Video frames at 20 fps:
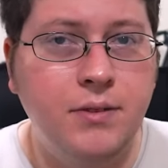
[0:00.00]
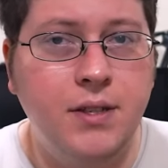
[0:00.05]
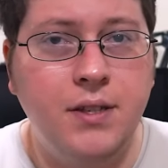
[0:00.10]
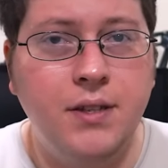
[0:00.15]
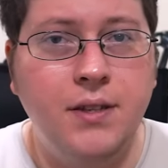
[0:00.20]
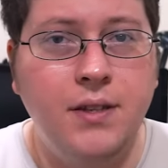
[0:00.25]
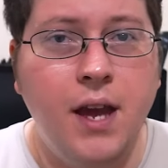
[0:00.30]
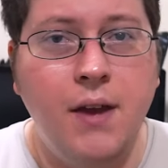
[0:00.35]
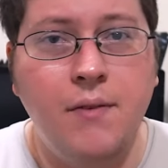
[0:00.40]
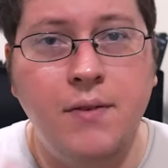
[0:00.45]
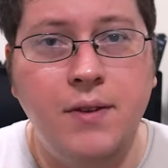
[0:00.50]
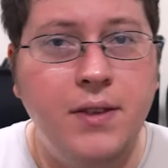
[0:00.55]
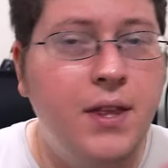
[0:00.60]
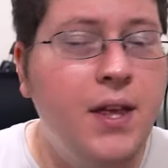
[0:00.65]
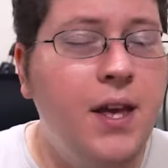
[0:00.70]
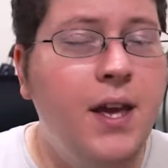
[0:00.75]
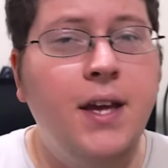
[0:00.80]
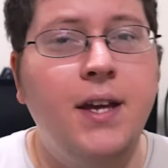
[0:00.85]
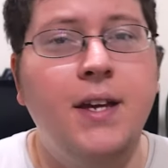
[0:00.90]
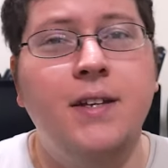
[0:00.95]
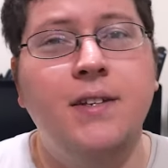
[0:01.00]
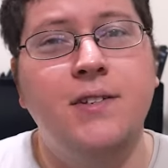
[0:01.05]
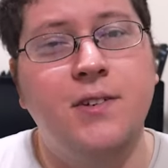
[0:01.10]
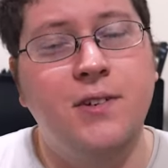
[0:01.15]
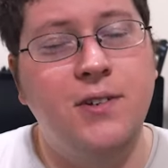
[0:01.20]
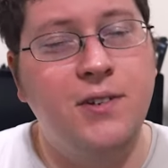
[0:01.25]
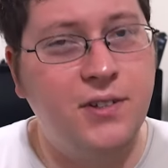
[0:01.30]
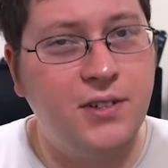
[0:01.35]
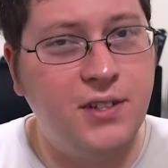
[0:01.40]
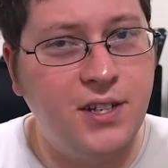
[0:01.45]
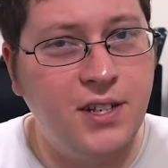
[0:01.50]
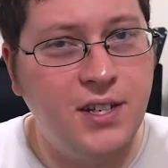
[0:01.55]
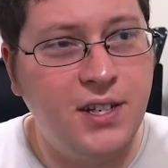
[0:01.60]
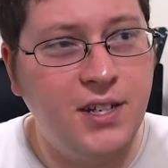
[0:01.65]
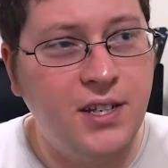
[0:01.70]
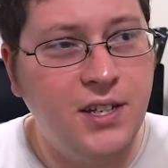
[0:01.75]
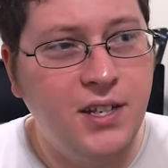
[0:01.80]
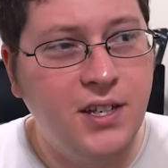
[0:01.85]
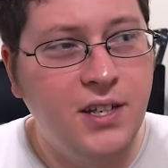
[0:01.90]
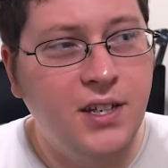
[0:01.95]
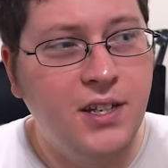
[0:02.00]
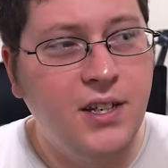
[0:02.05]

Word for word: with everything internally,